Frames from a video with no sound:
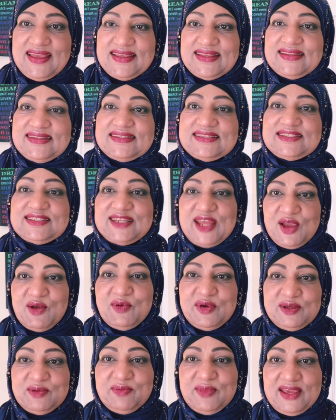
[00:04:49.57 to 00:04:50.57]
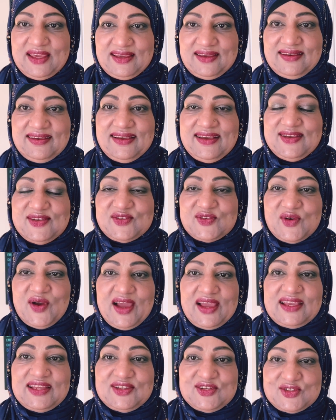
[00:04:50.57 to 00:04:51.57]
stay with me so
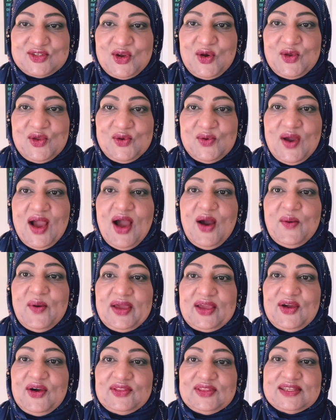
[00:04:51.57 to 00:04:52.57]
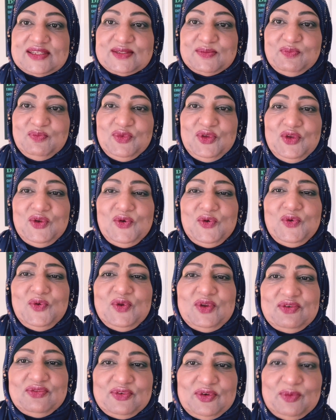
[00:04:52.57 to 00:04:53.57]
I can show you how I got this
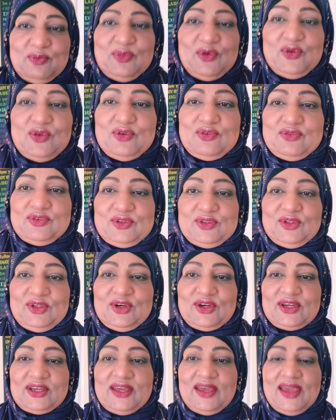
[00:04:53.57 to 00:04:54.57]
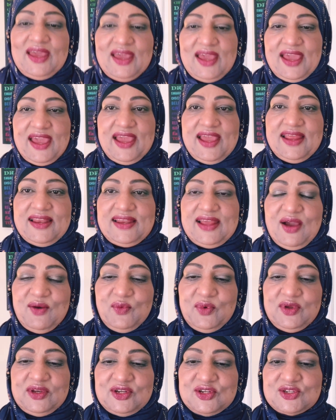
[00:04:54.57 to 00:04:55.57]
beautiful, beautiful look. And I
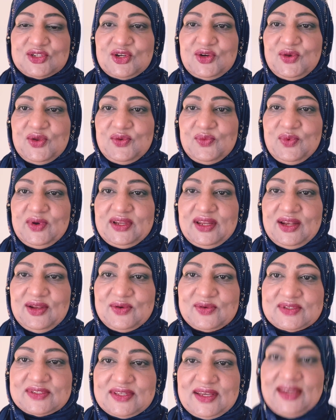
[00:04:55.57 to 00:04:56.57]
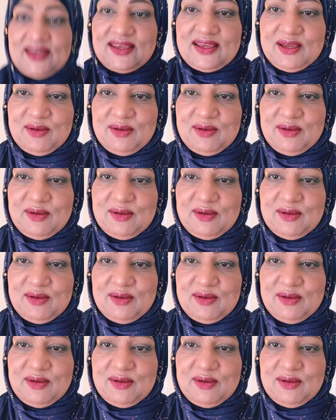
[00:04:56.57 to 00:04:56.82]
want to show you what it looks like. I